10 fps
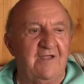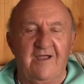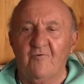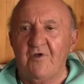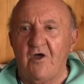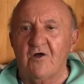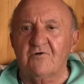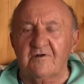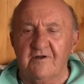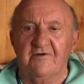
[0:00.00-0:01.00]
are we all
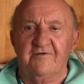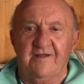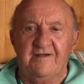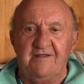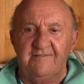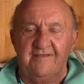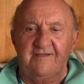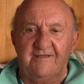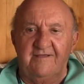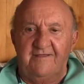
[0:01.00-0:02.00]
clear?
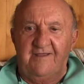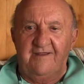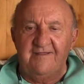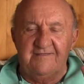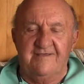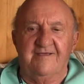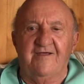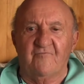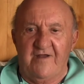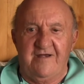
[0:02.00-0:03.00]
Anything, anything
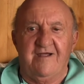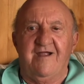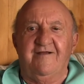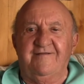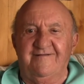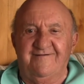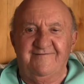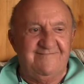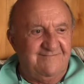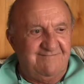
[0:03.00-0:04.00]
on radar, you
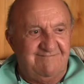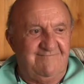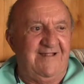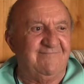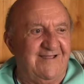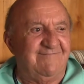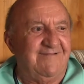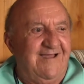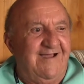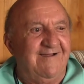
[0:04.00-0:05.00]
know, blah, blah,
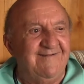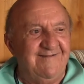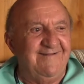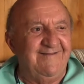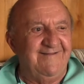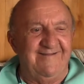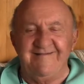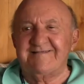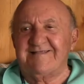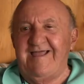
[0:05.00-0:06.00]
blah.
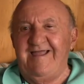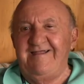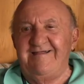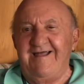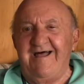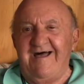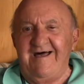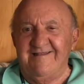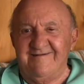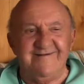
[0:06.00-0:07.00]
And this guy
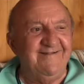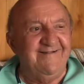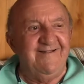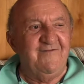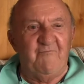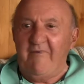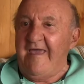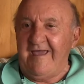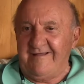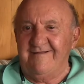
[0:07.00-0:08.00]
hollered
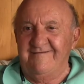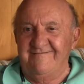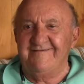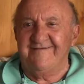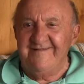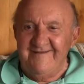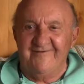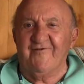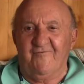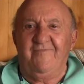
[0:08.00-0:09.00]
back. You could
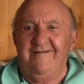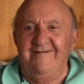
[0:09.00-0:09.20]
hear him,